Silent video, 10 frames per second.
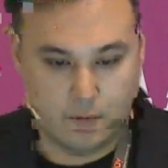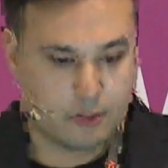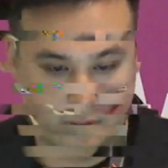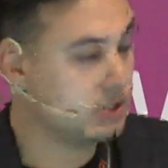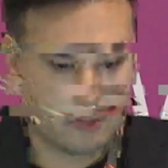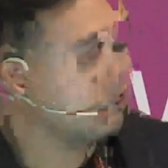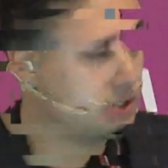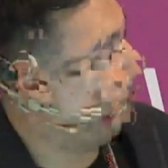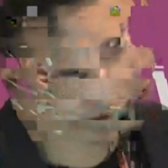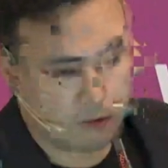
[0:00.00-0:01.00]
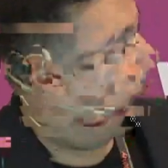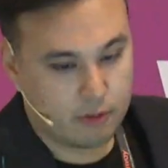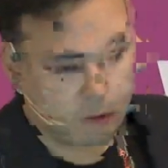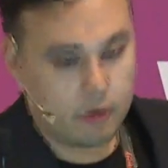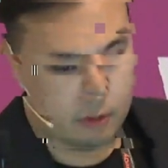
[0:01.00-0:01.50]
which means the main
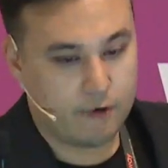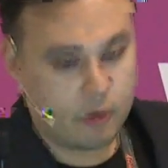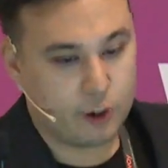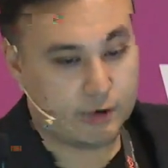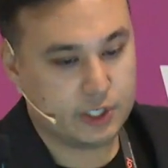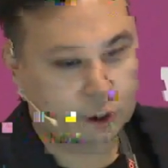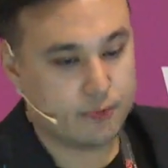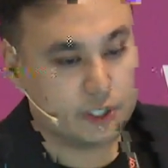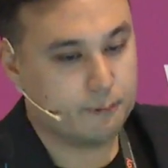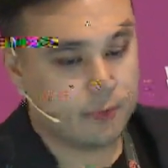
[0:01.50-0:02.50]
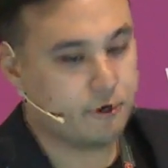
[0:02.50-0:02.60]
page here, right?